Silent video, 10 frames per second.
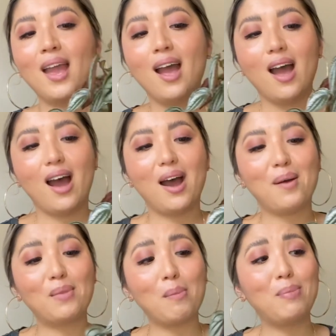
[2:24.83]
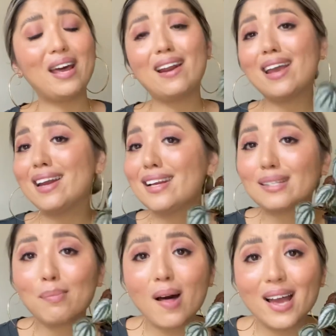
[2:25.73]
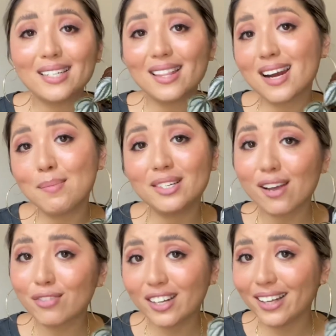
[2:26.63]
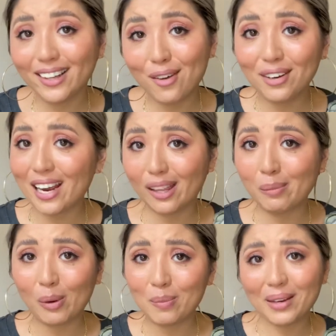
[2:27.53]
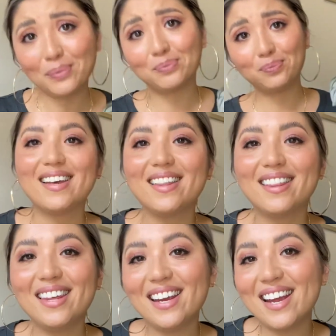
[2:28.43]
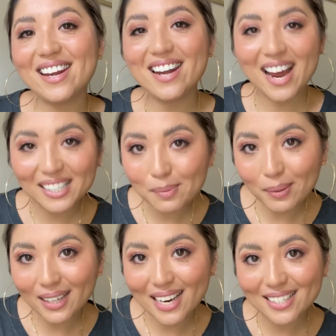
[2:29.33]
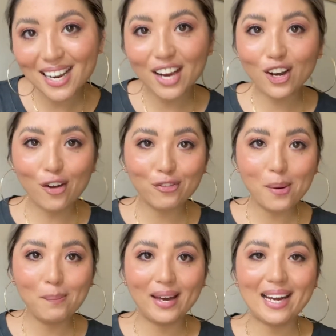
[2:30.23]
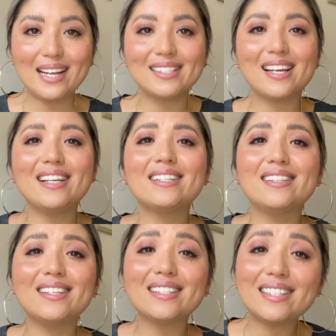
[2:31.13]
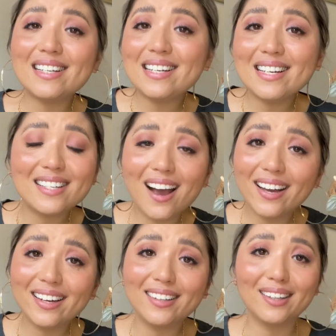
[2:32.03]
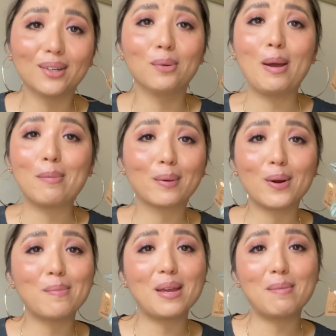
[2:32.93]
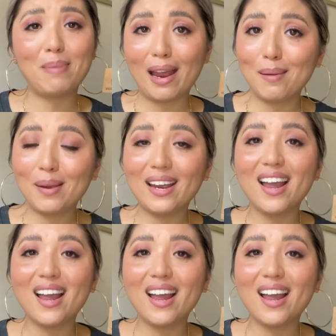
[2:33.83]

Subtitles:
But it is a plant that I'm definitely loving at the moment. The next plant I got from Bunnings is this teeny tiny little peperomia baby,